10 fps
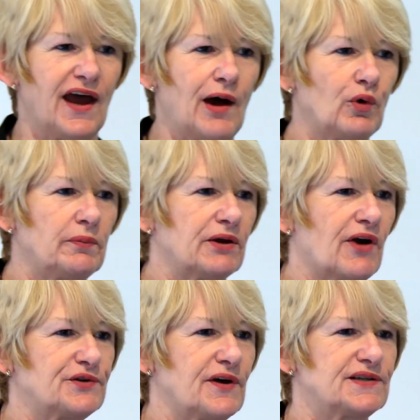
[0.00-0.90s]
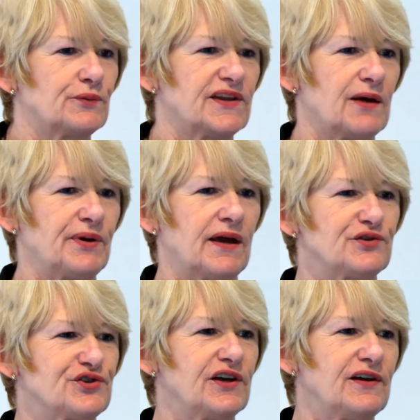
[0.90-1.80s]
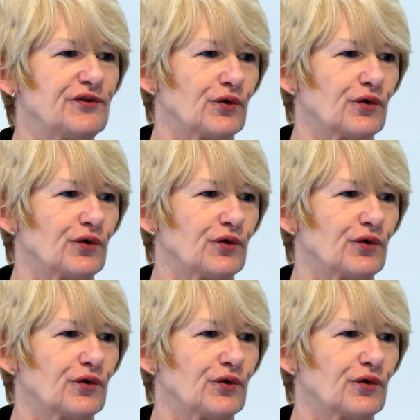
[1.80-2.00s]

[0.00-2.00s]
now will be graduating with their PhDs